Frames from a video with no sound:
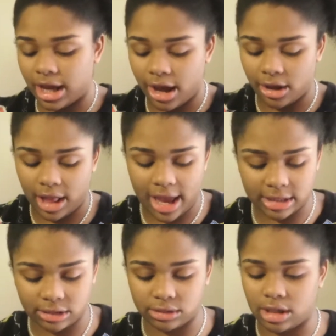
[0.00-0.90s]
style
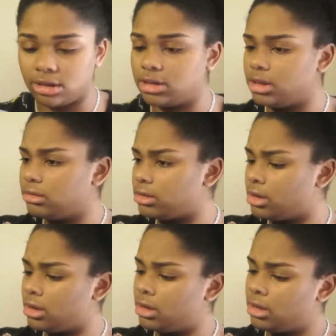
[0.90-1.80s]
as those other
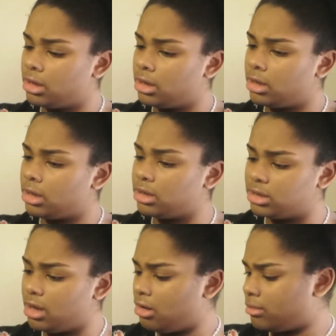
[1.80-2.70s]
jeans.
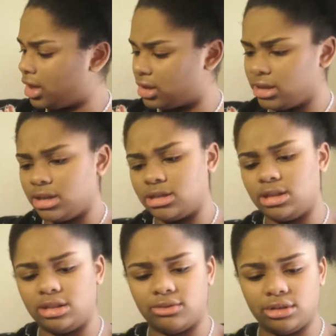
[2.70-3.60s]
Oh my goodness,
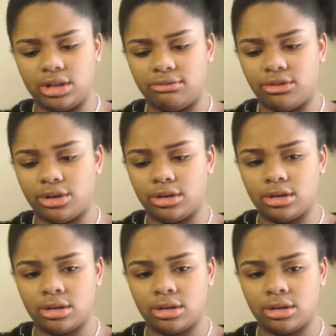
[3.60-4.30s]
these feel different.